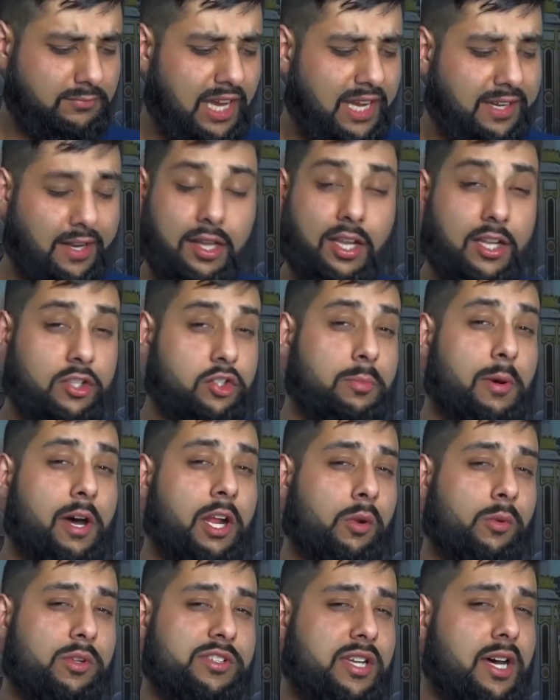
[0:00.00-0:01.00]
And Allah
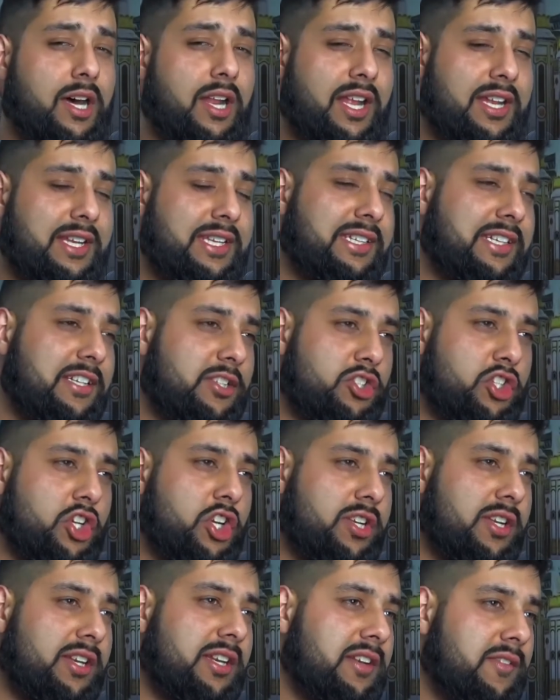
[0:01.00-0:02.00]
subhanahu wa ta'ala needed
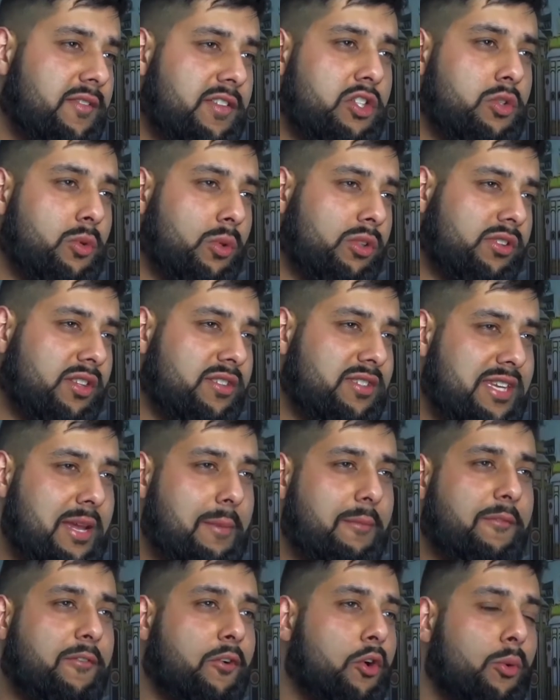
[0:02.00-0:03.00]
certain individuals to
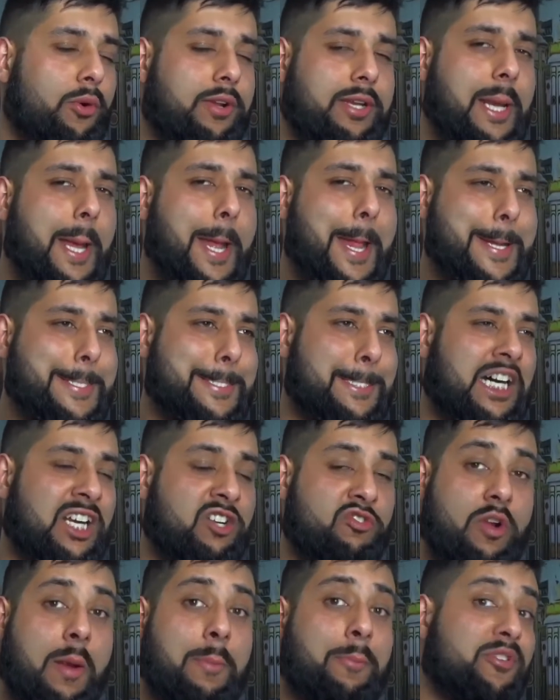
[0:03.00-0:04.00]
step forward
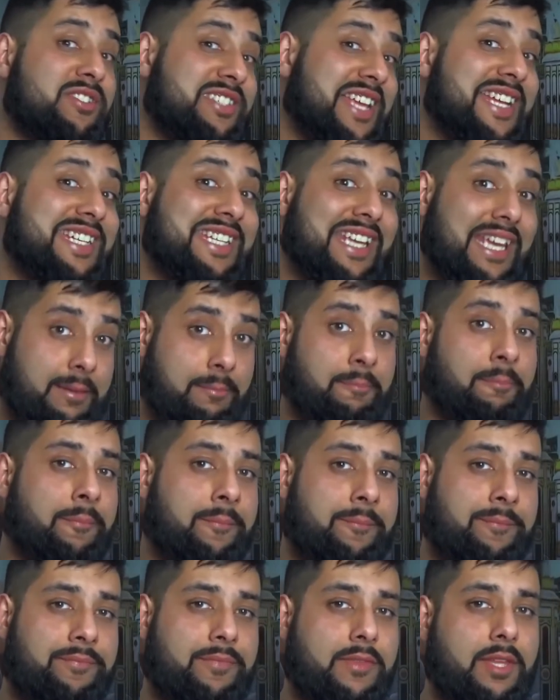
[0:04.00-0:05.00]
and represent him.
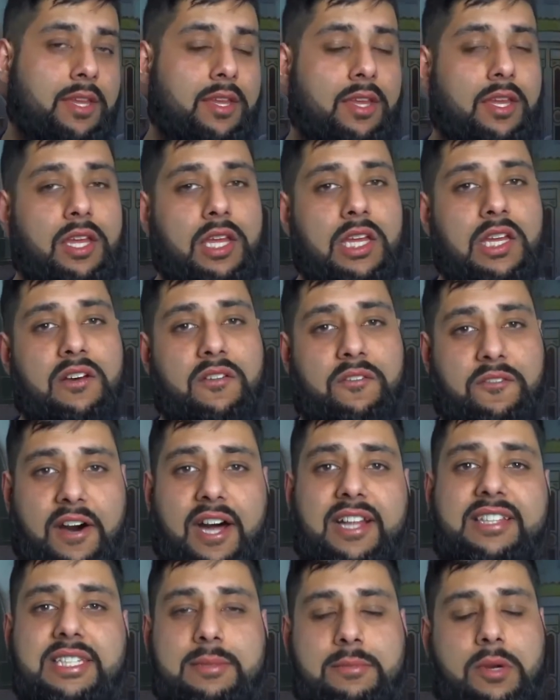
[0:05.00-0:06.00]

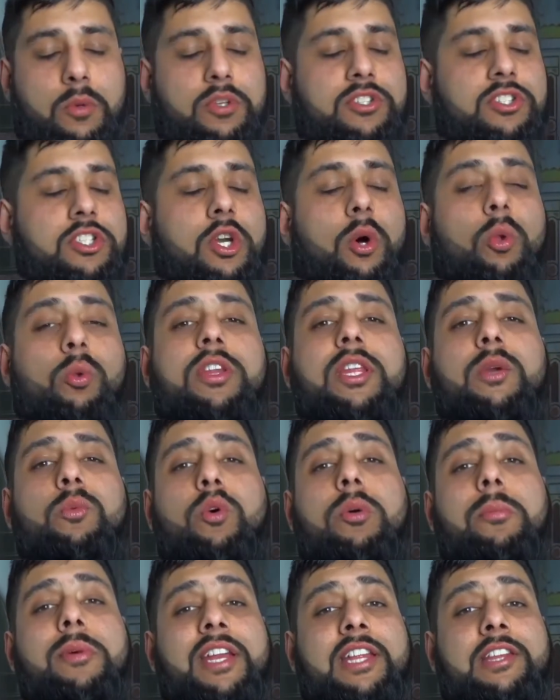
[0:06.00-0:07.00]
Fatima was the only
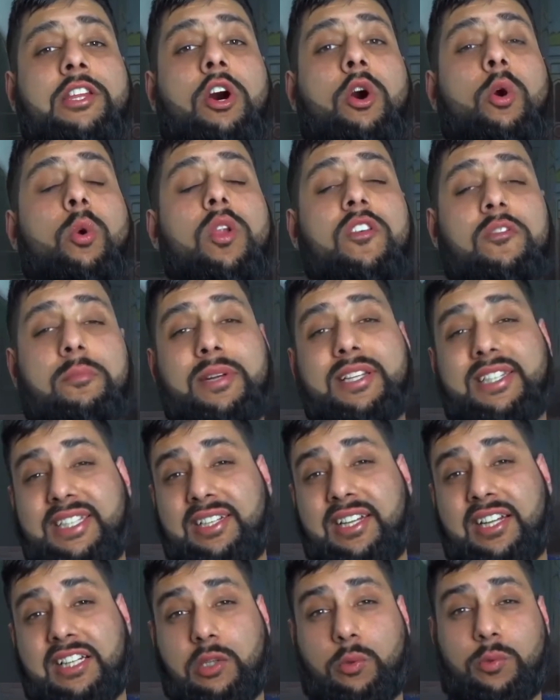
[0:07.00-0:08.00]
woman in the whole of
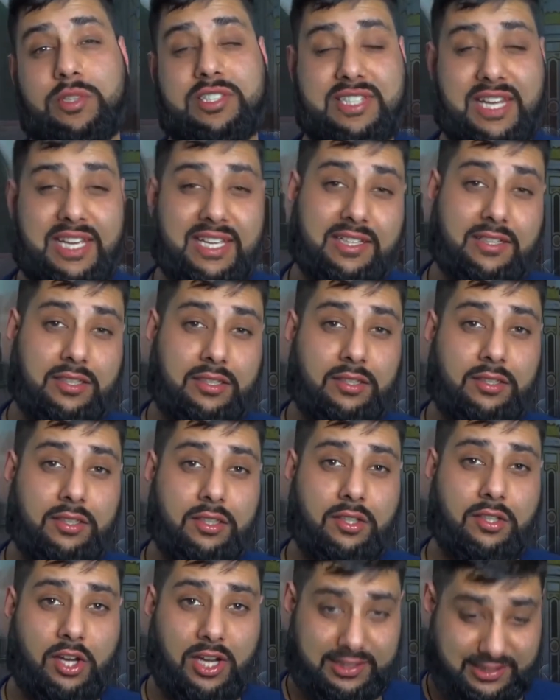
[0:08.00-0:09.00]
Medina that was
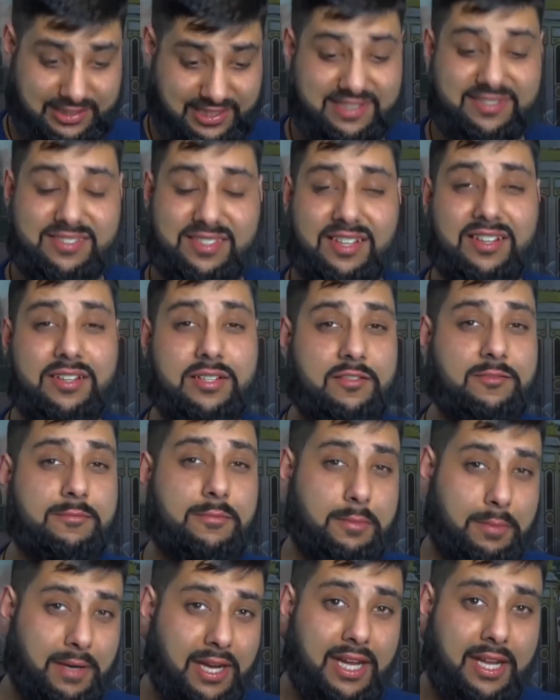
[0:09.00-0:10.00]
taken at the incident of
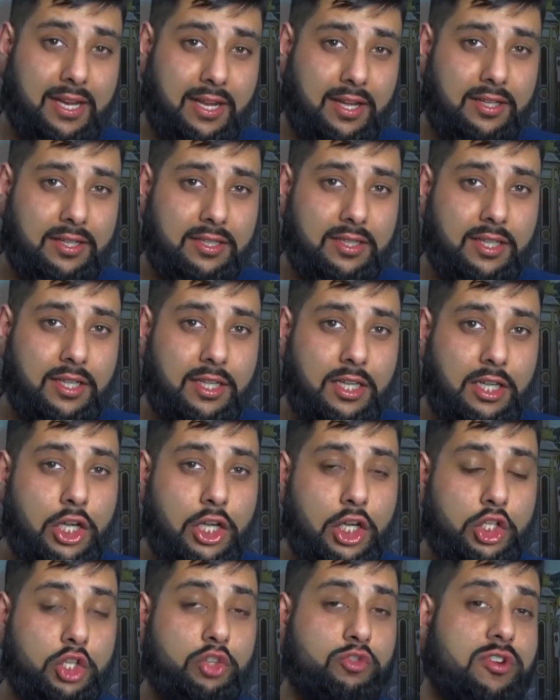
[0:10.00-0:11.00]
Mubahala
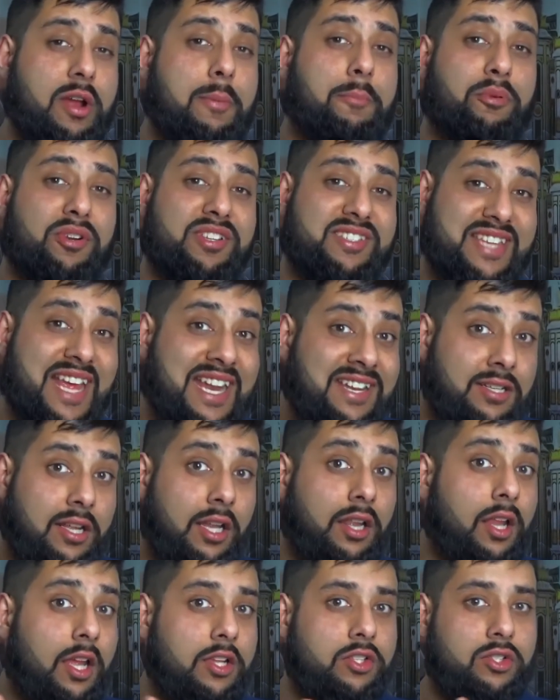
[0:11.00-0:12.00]
to represent
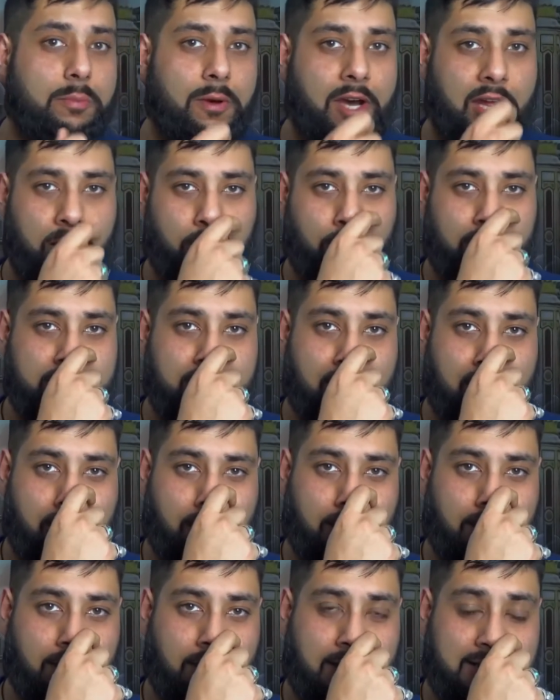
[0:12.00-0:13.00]
Allah subhanahu wa
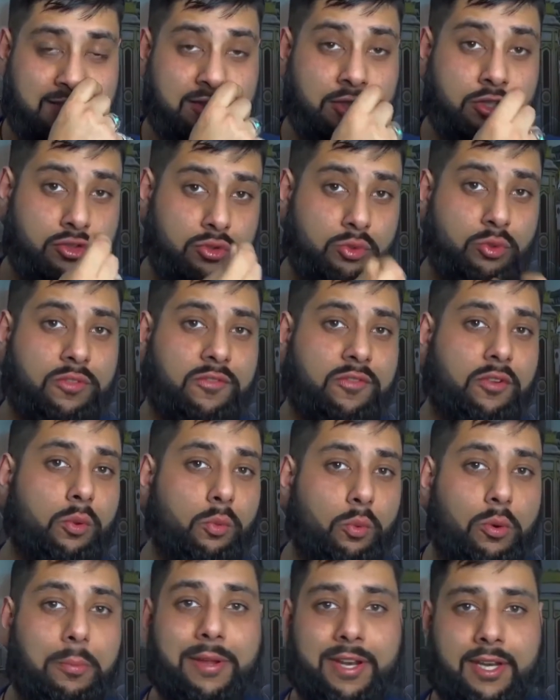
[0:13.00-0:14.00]
ta'ala as the truthful
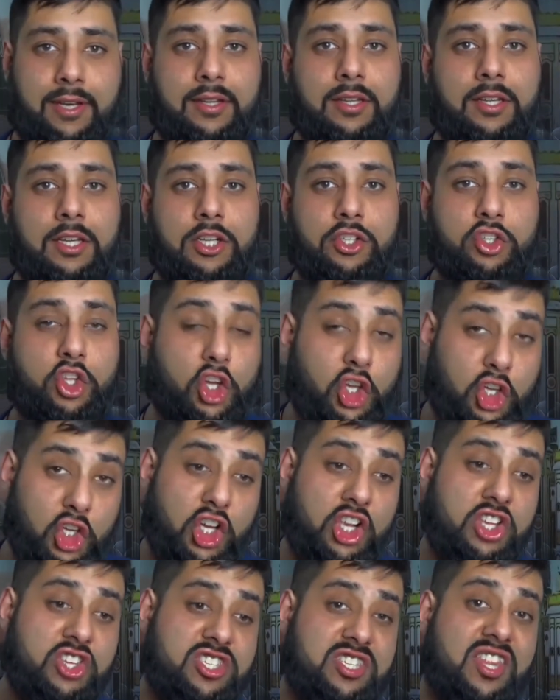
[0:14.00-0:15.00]
woman, to
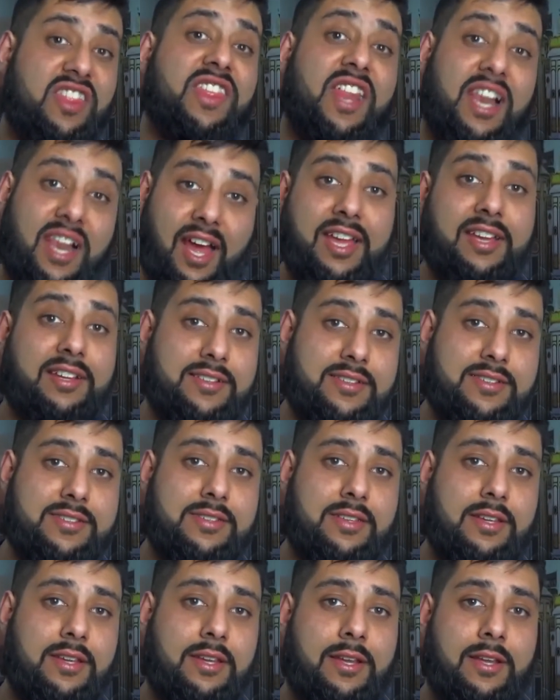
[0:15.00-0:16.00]
curse the
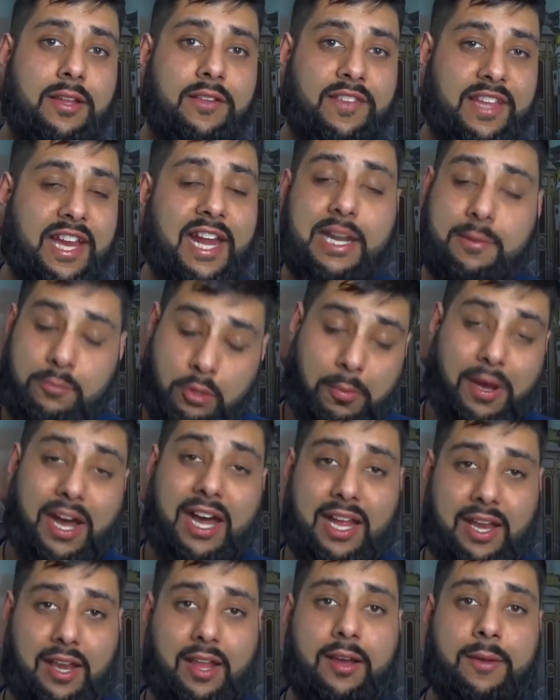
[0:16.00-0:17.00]
liars. They had a
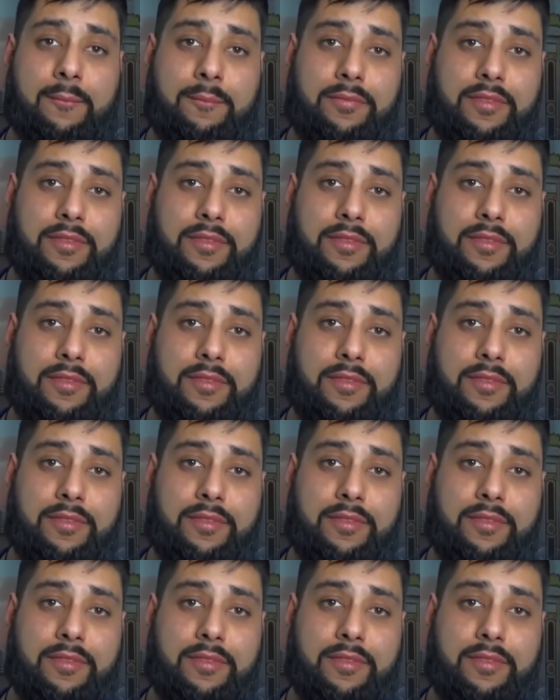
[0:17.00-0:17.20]
Mubahala.